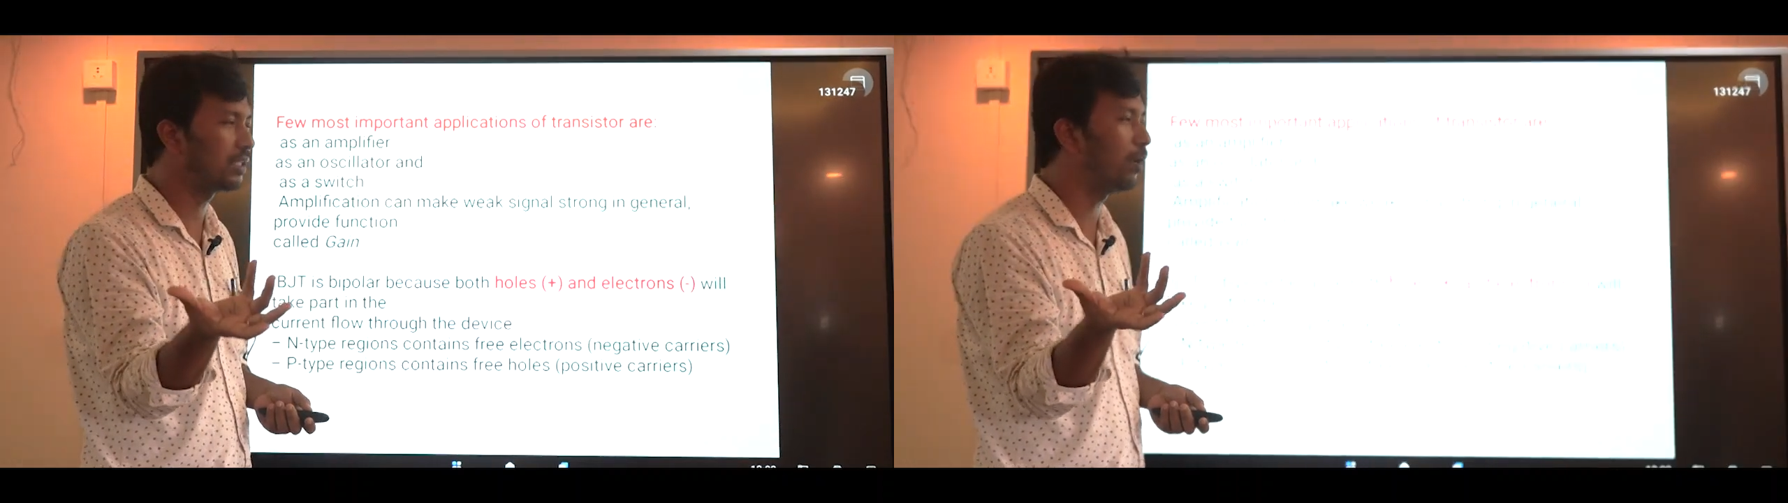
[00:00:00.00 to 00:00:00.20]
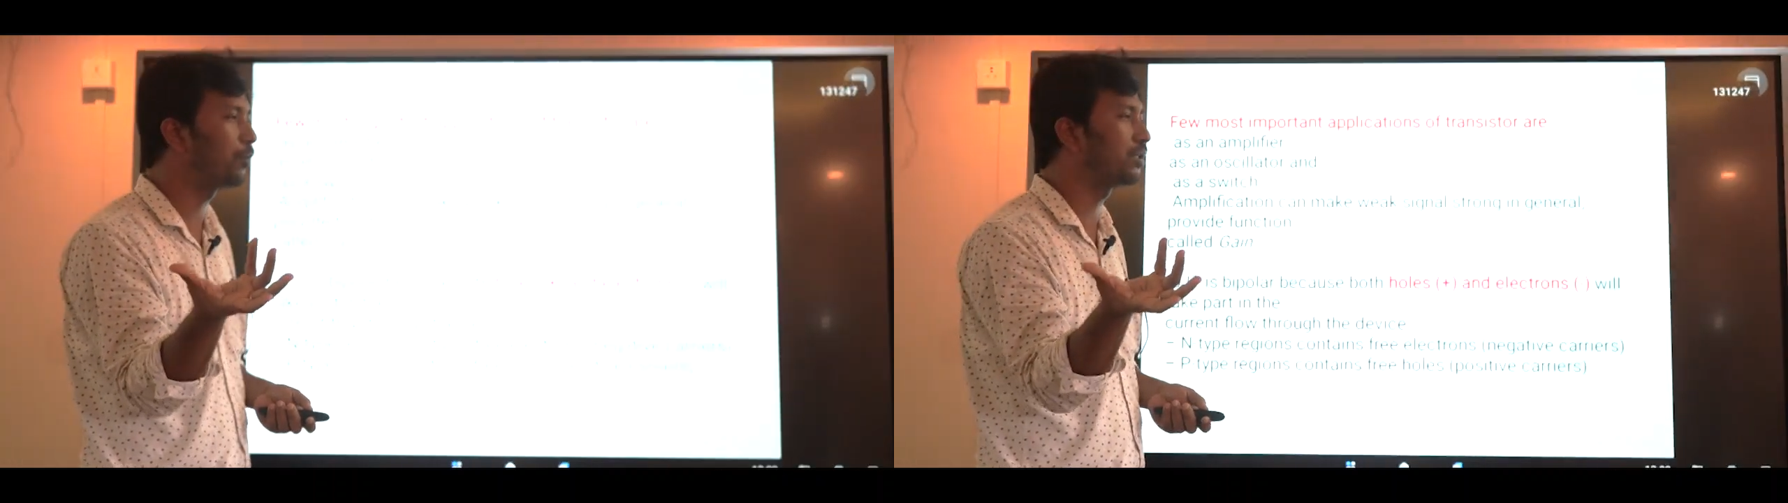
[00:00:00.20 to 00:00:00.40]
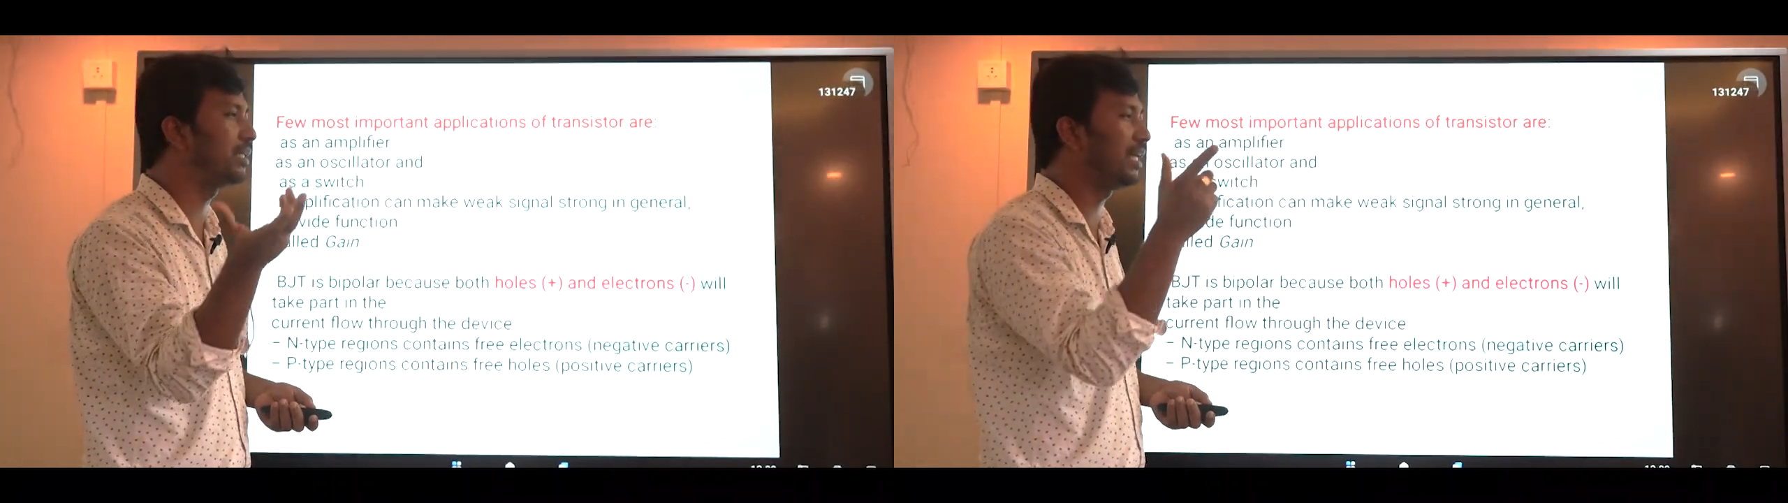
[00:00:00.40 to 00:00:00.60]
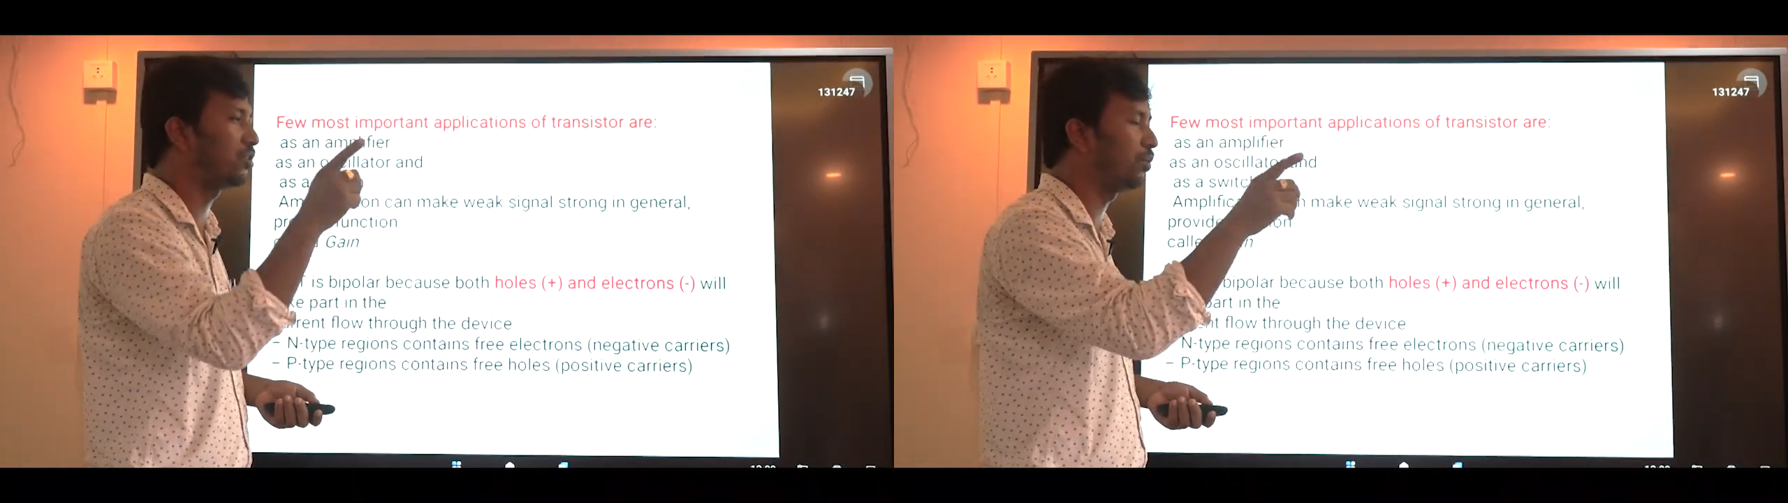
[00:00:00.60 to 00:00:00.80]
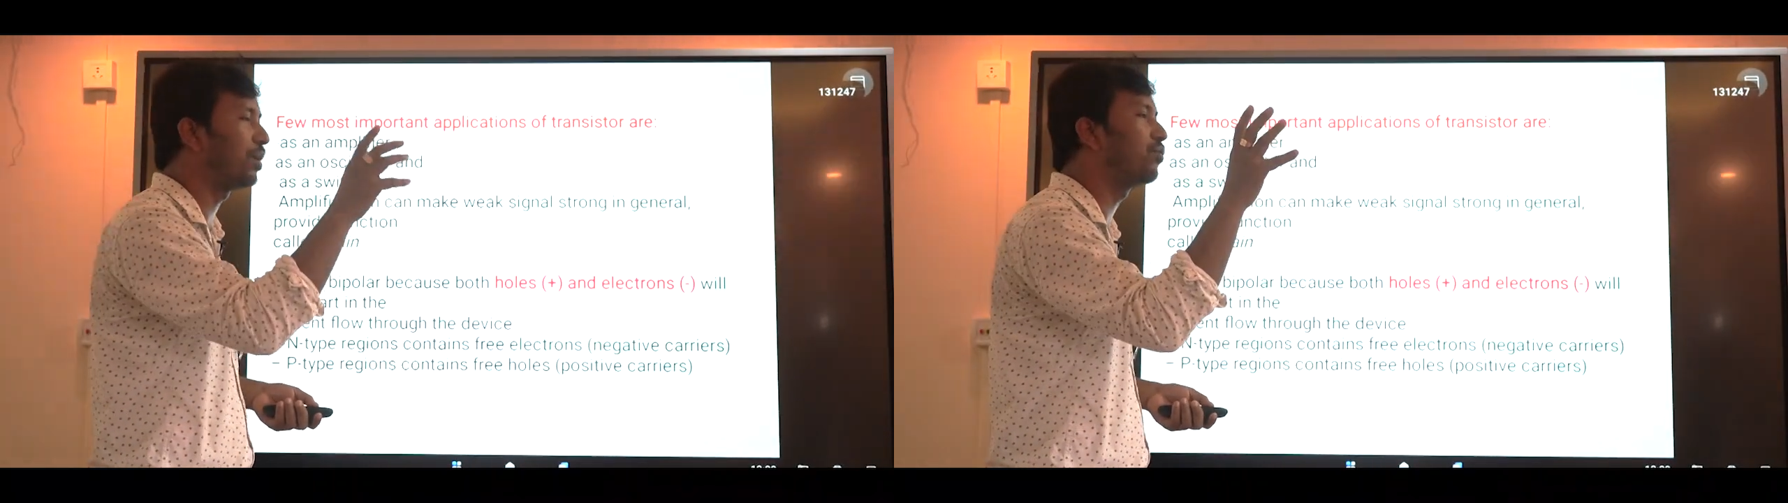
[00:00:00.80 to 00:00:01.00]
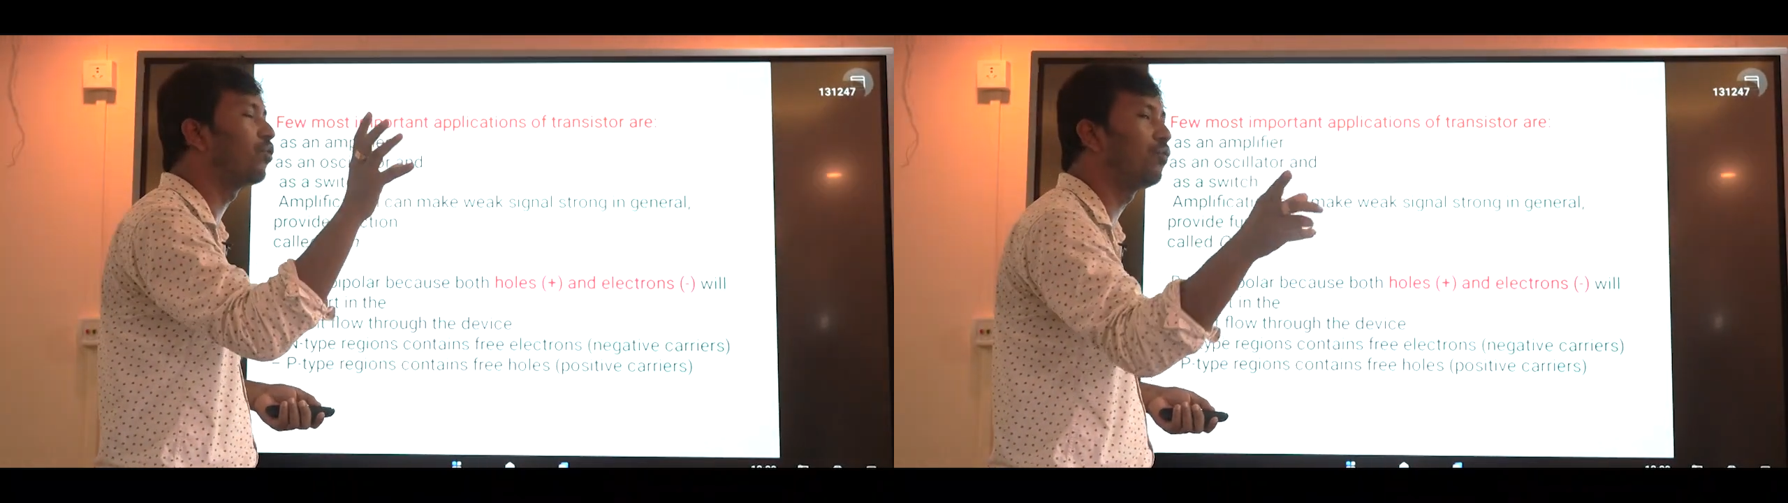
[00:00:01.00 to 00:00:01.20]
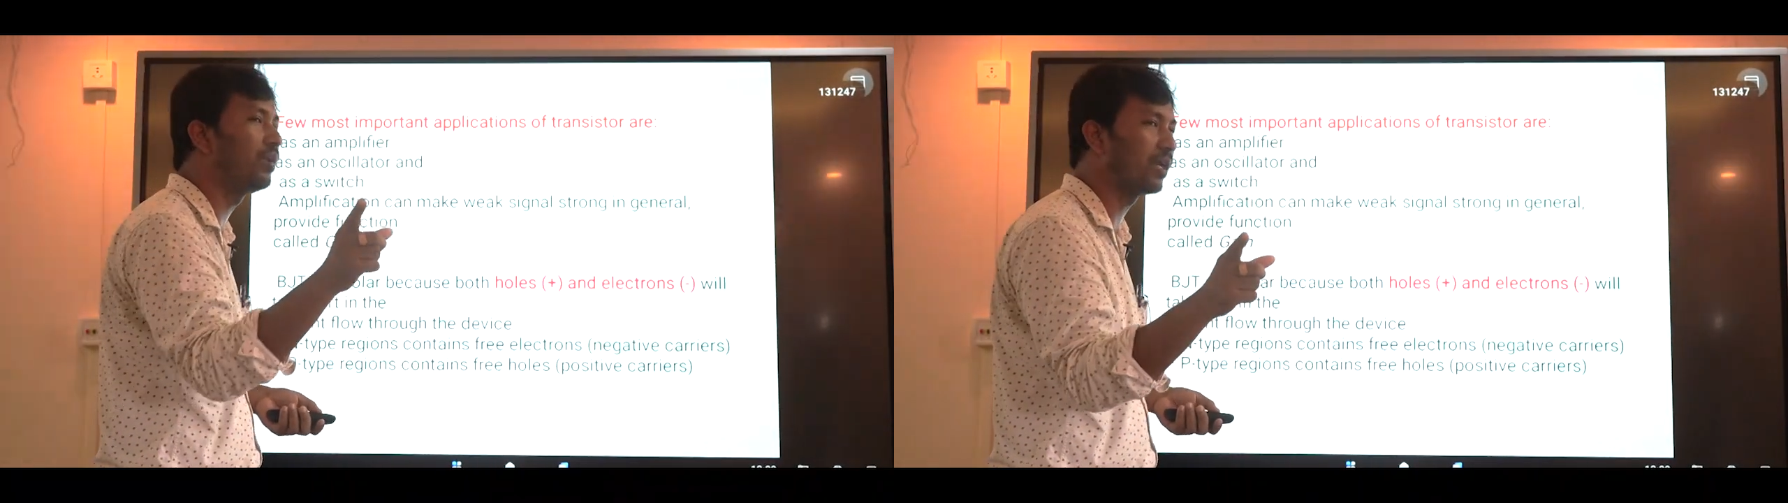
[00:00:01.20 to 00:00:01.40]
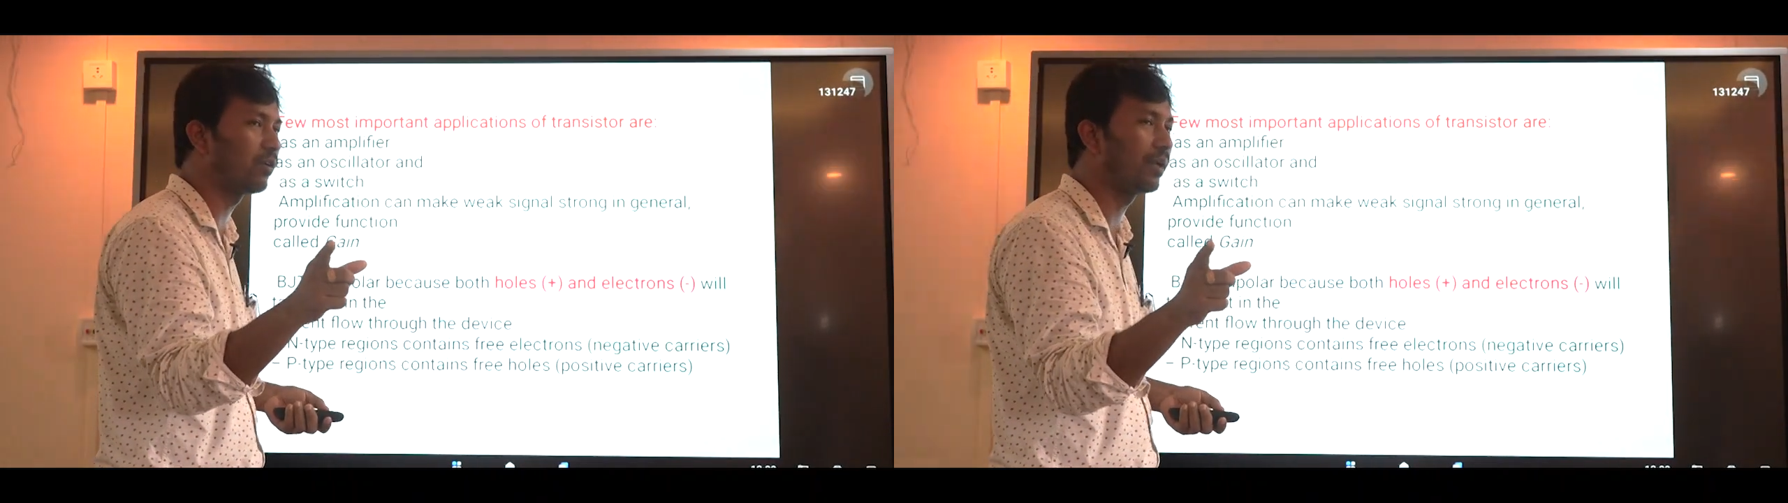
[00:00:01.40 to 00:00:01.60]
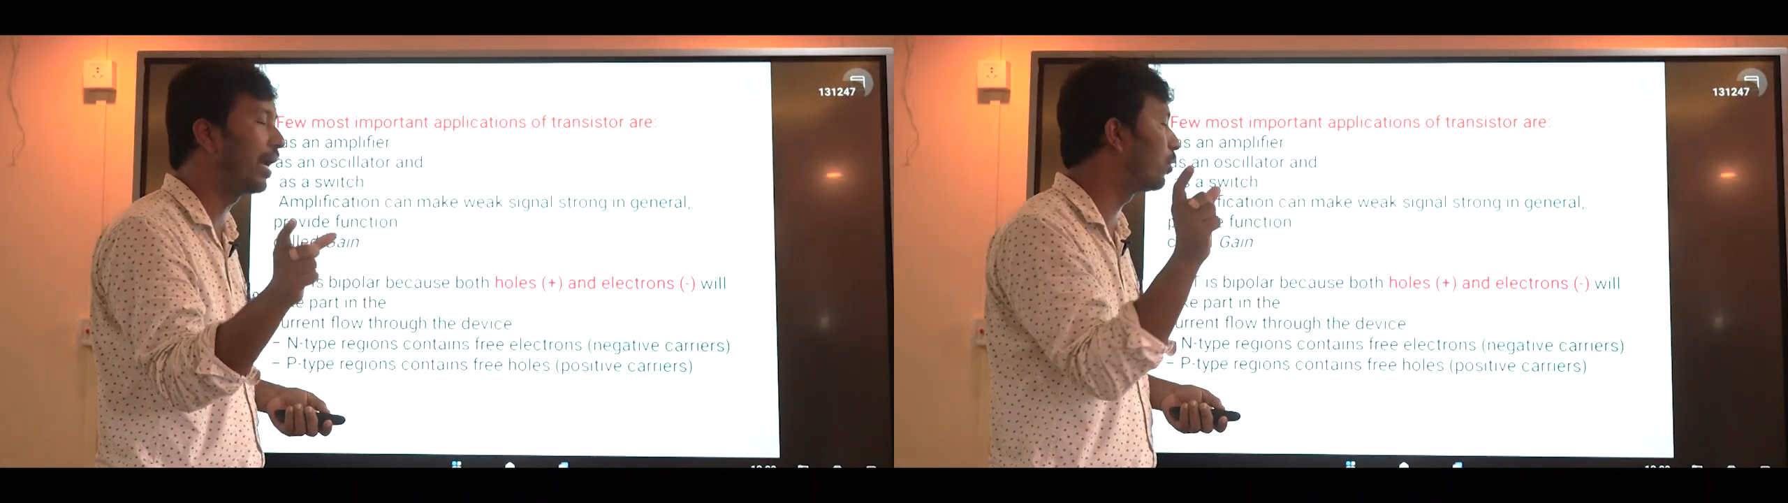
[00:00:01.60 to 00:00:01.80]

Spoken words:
the opposite direction of the flow of electron.